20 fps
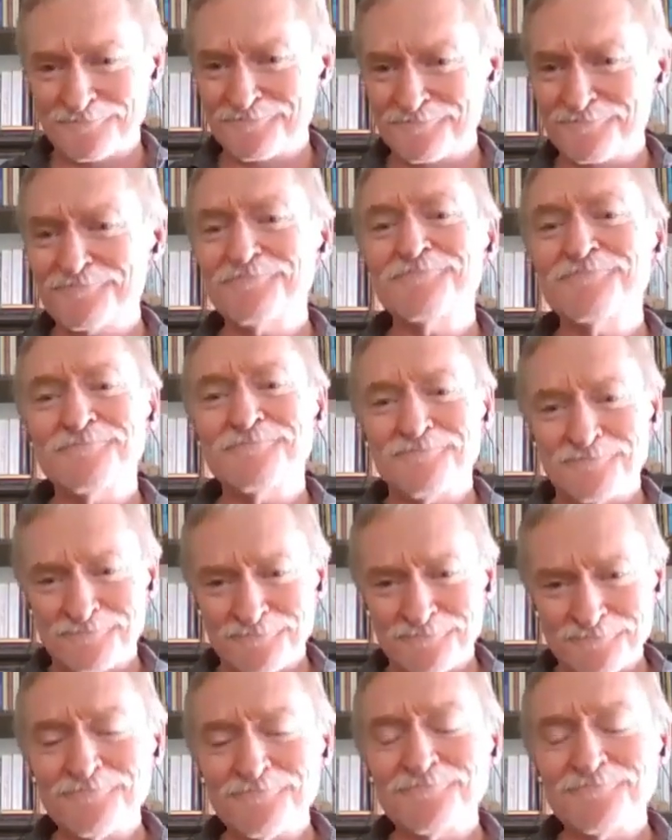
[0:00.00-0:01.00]
It's
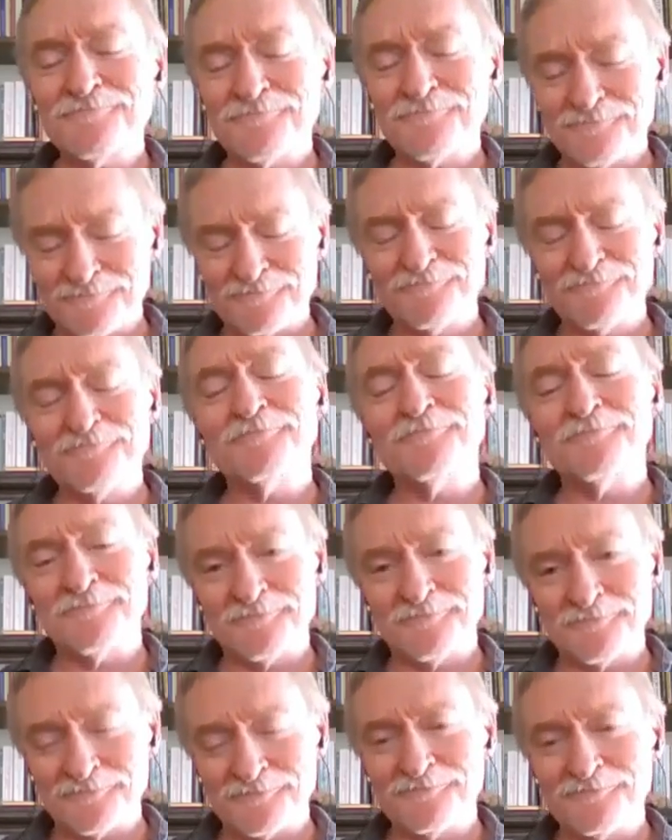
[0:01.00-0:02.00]
um it, which is
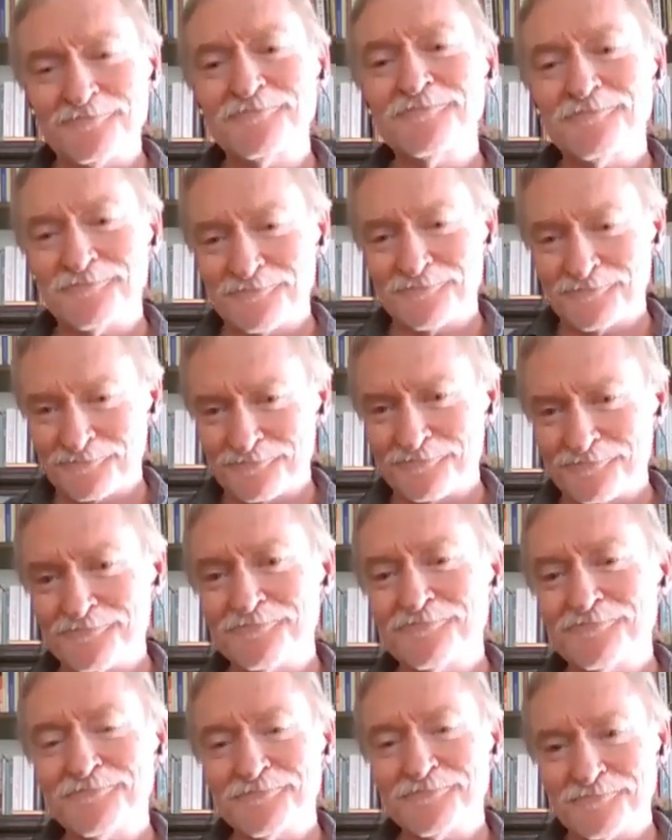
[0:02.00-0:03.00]
actually kind of
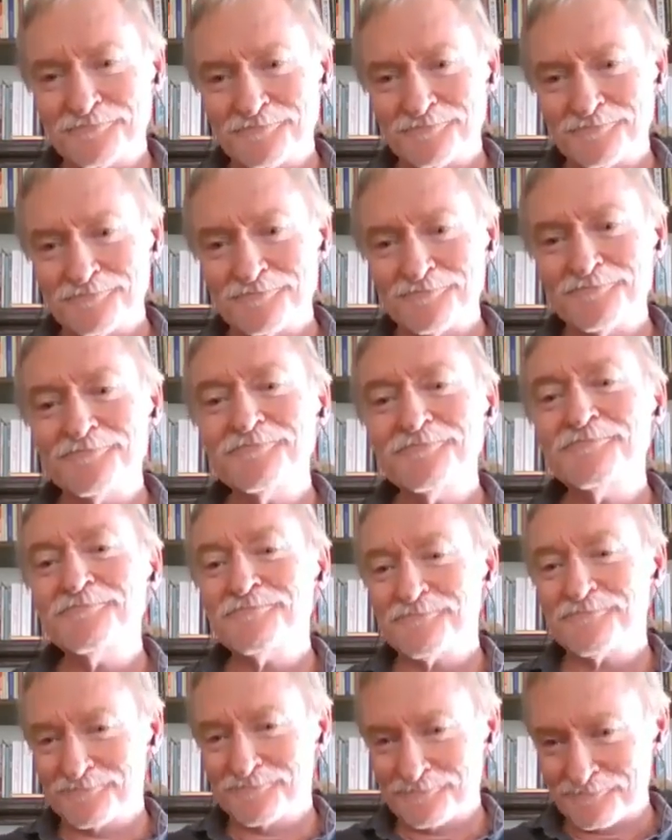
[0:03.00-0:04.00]
an inverse
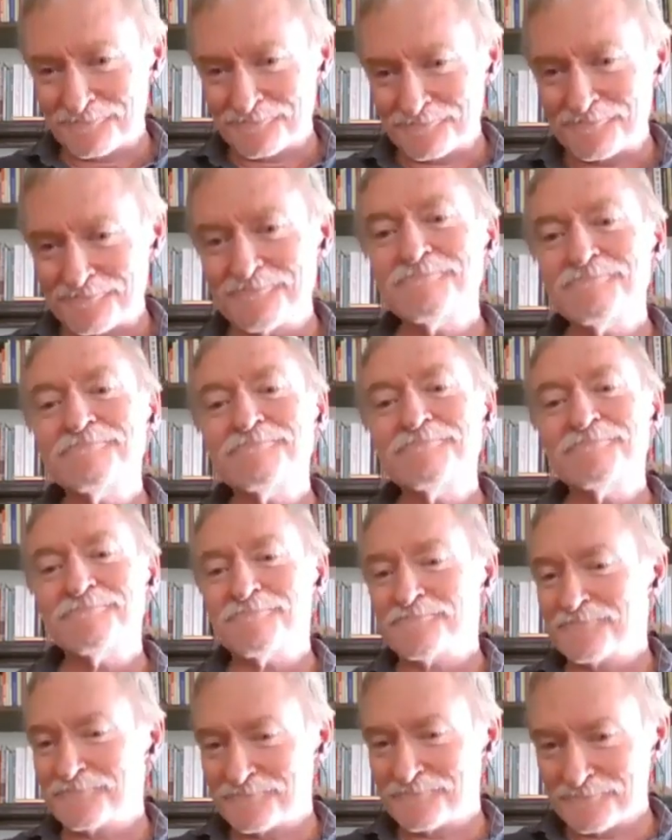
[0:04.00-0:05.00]
of
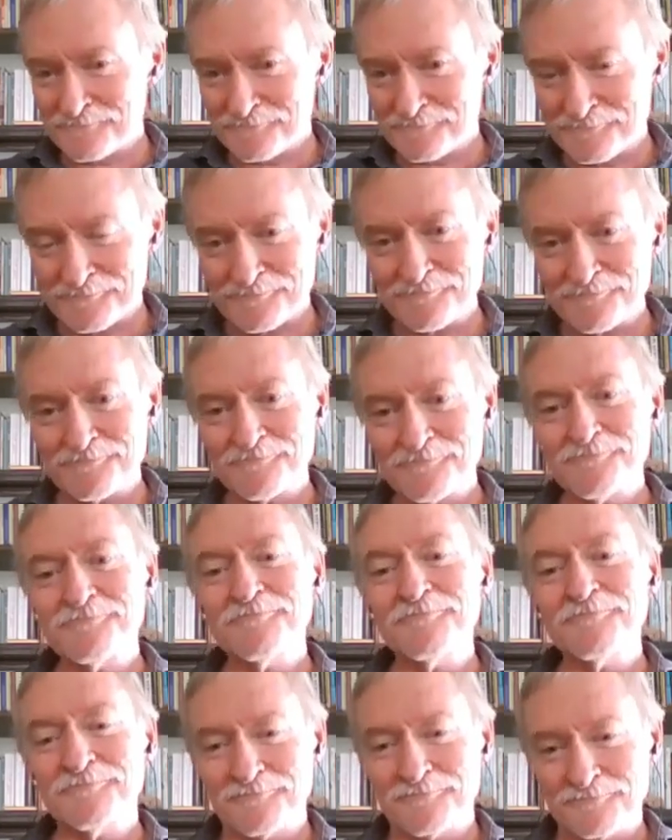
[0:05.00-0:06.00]
what we
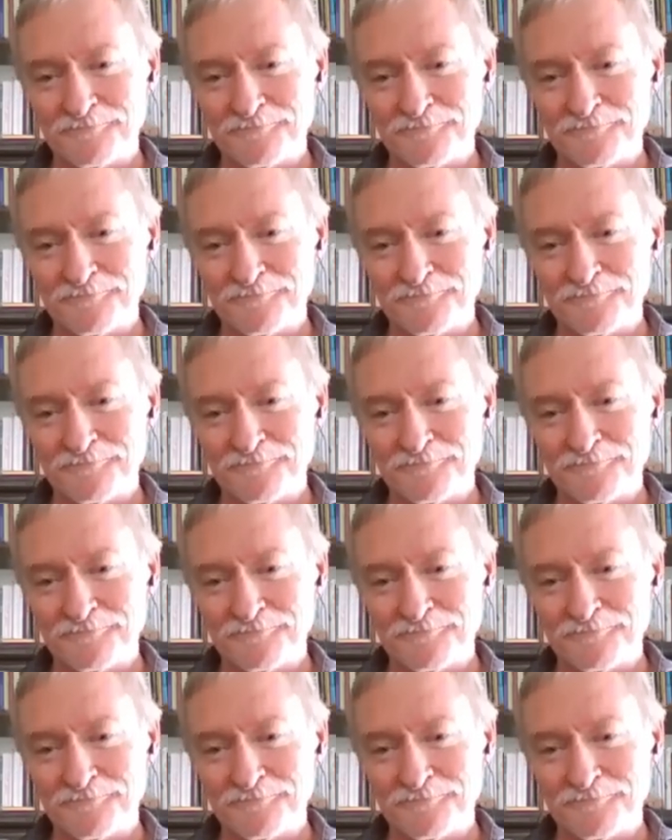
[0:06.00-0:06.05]
normally would